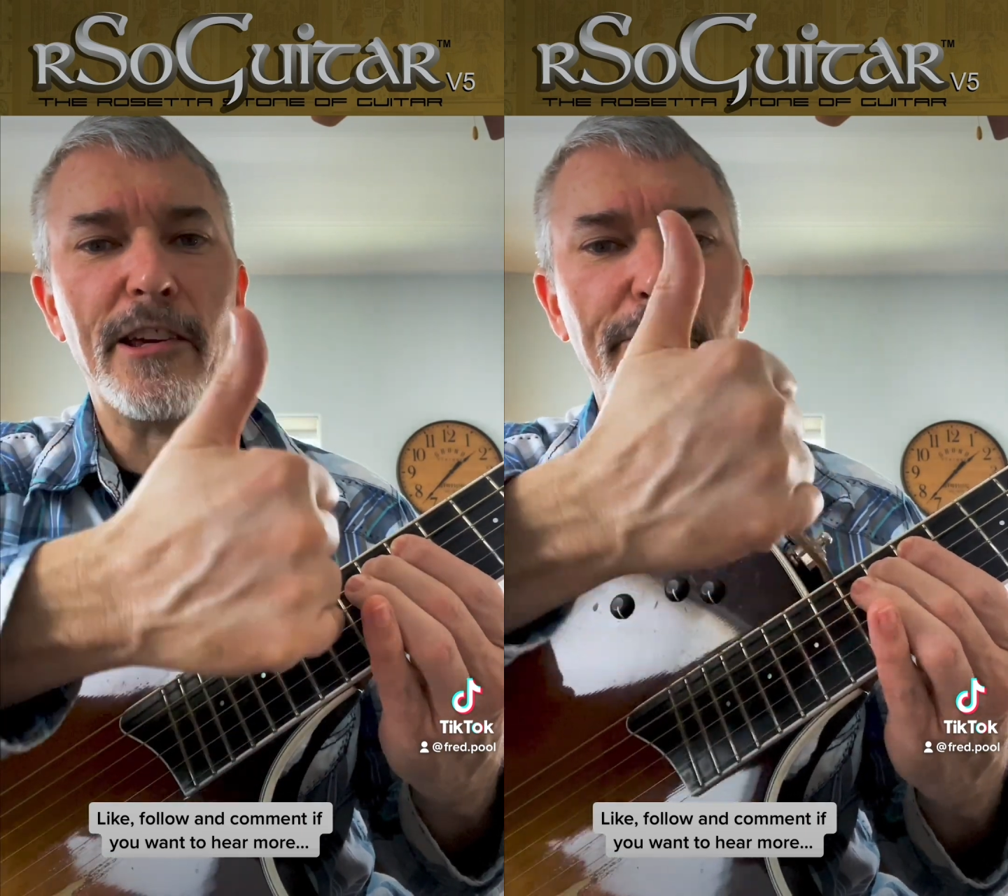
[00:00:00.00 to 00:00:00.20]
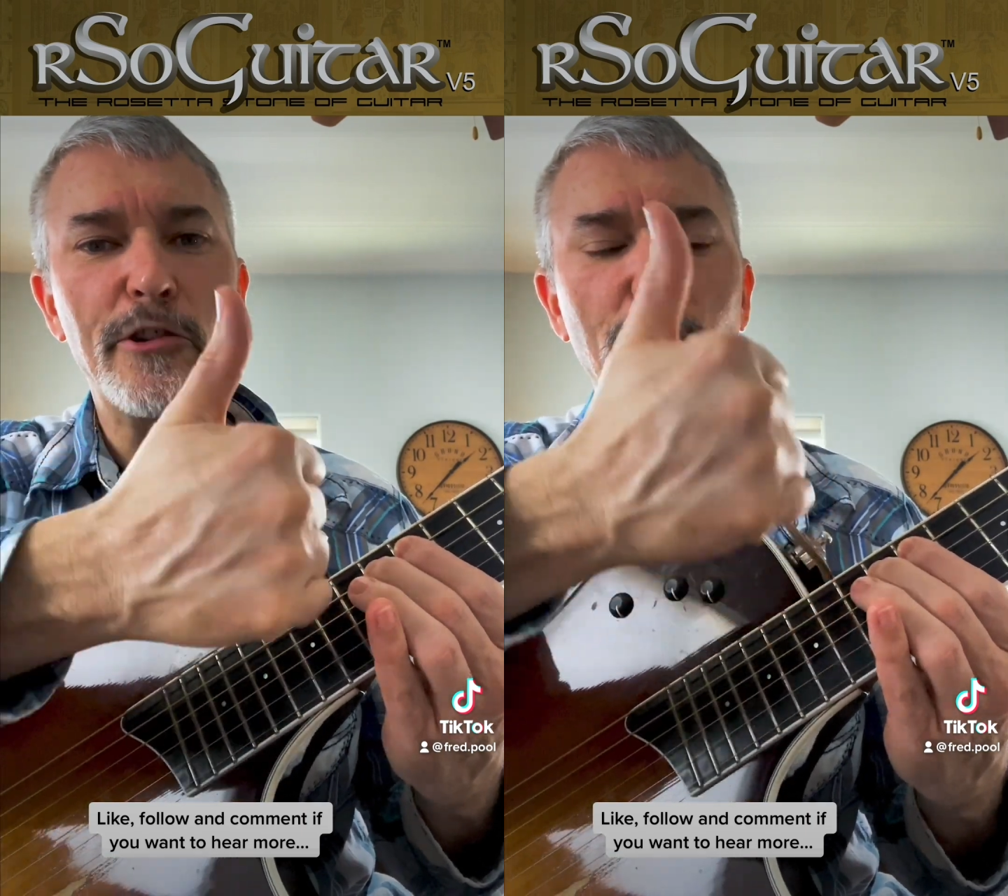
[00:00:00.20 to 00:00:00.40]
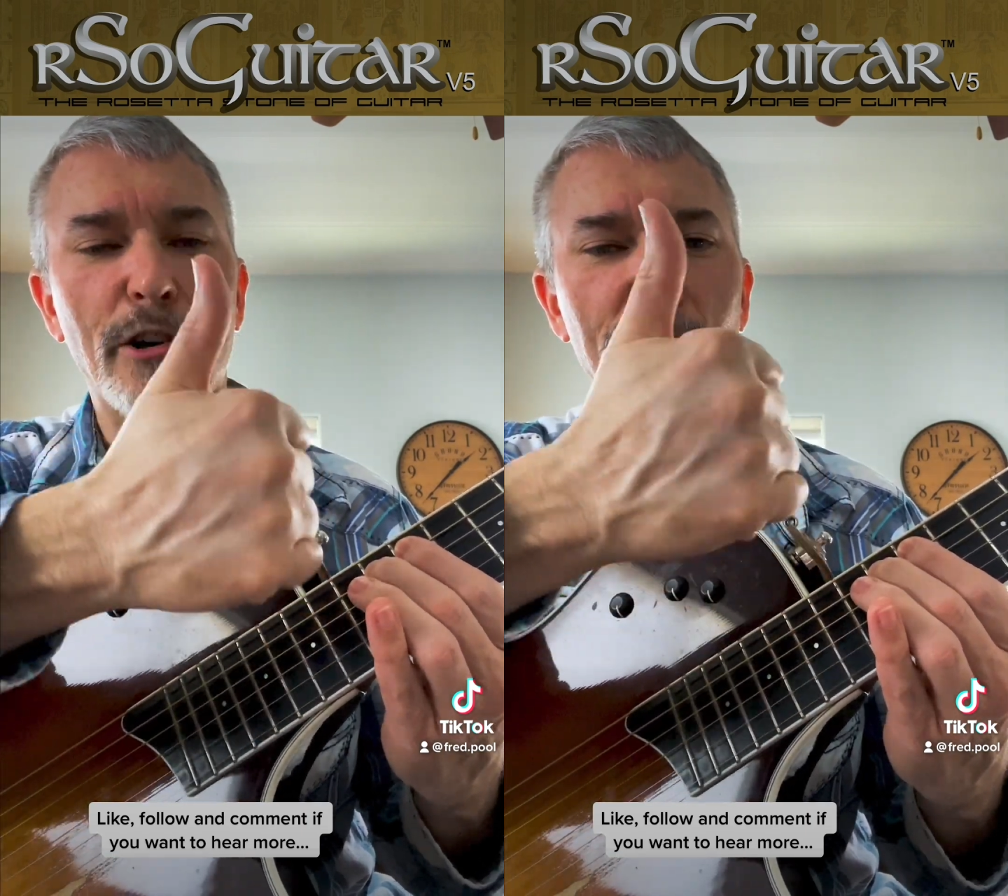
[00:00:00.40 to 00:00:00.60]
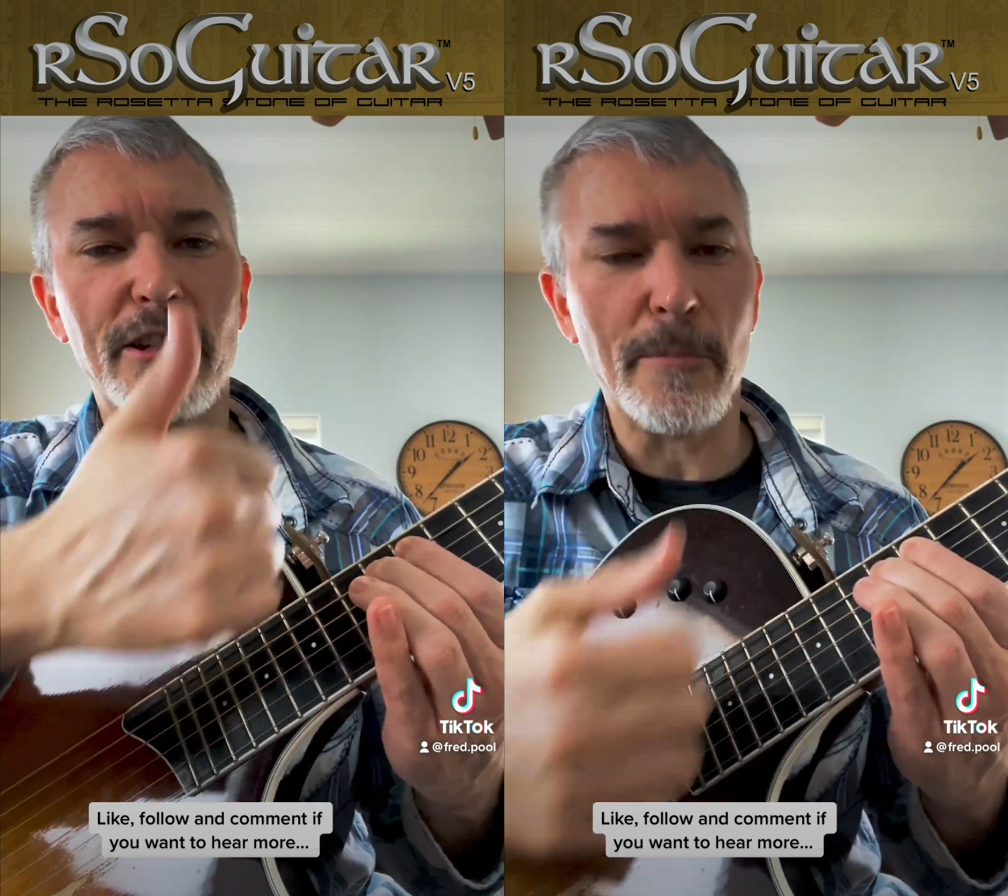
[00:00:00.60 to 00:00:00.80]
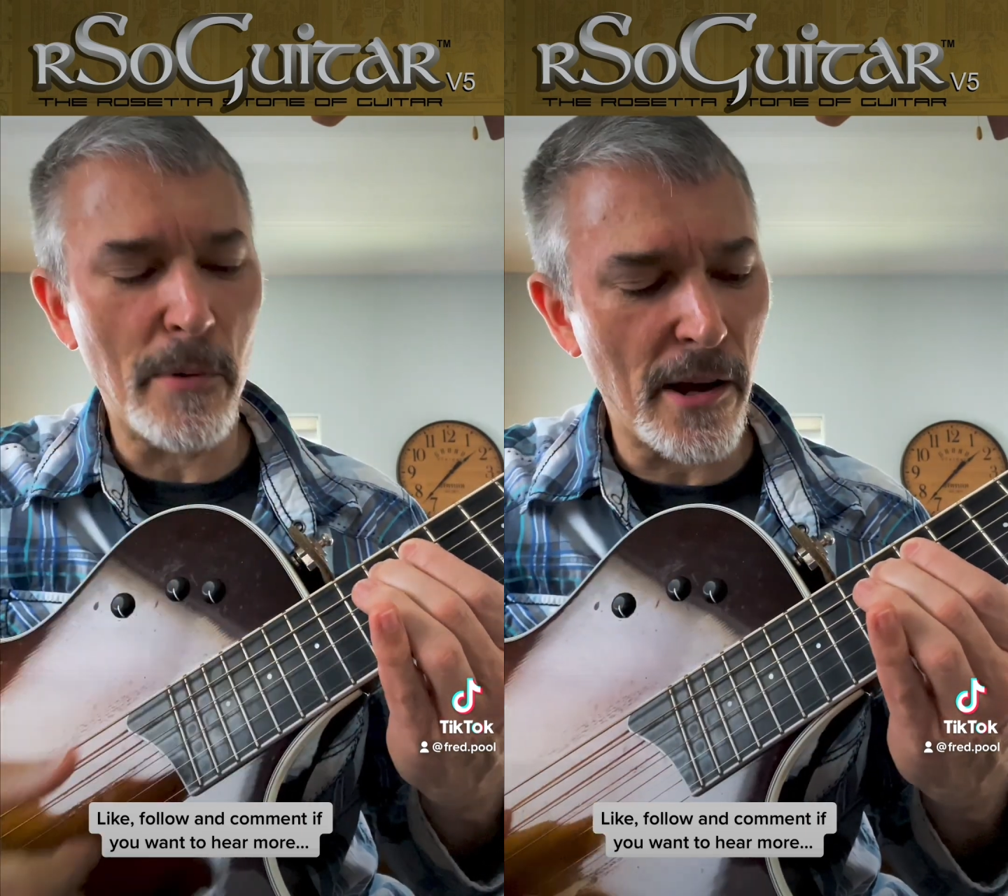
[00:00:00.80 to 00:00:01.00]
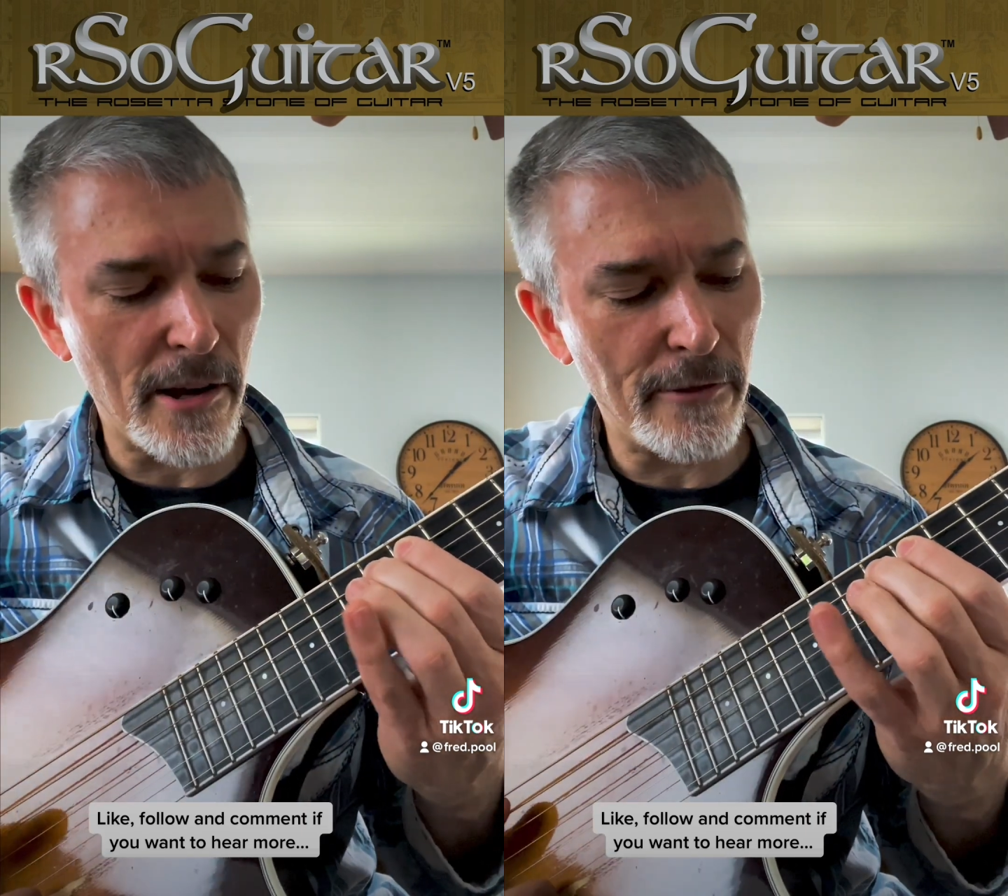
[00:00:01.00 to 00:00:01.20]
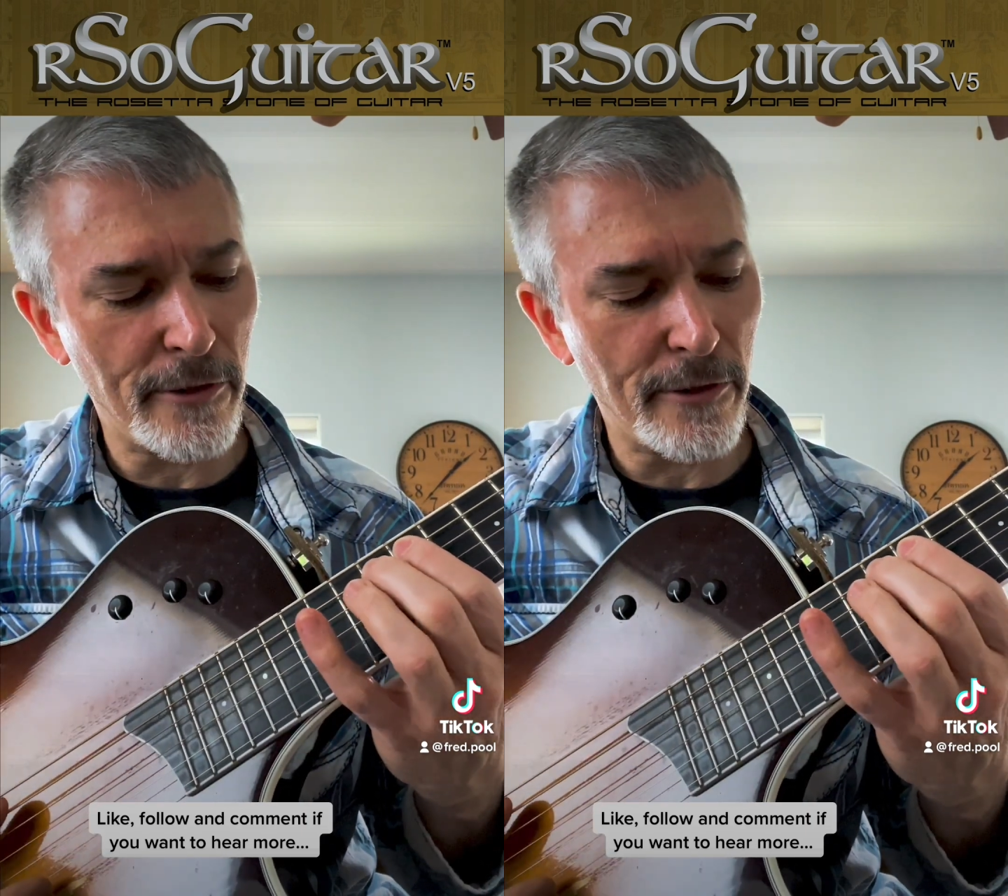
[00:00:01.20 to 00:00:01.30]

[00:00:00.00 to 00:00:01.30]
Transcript: if you call this above,